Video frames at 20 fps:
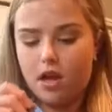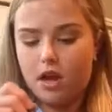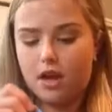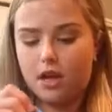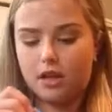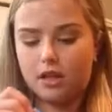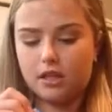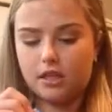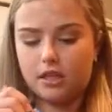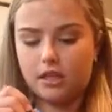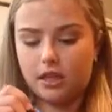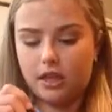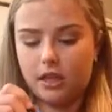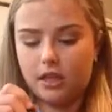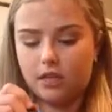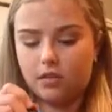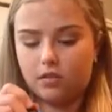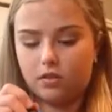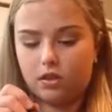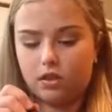It
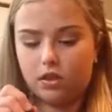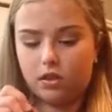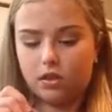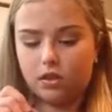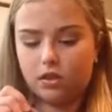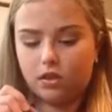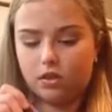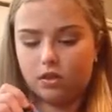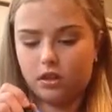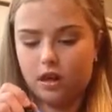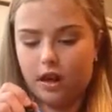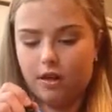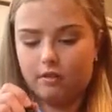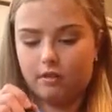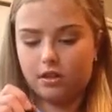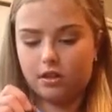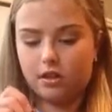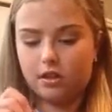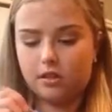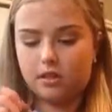stays for such a long time
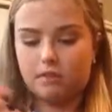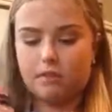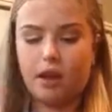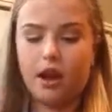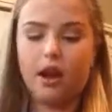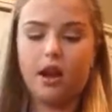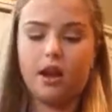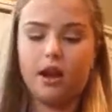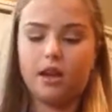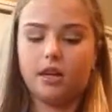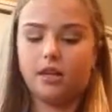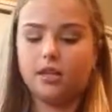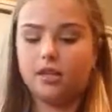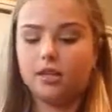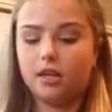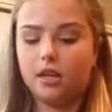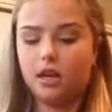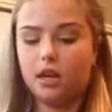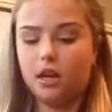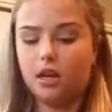because it's matte and
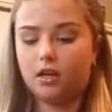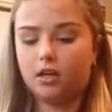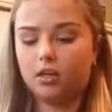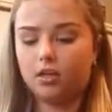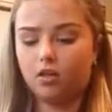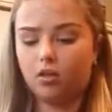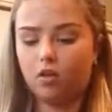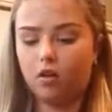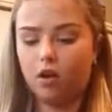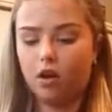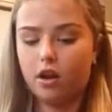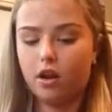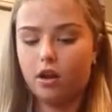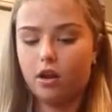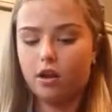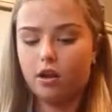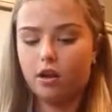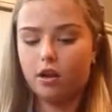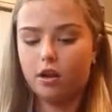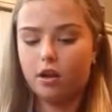it's not
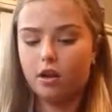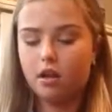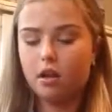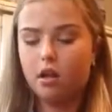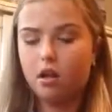drying.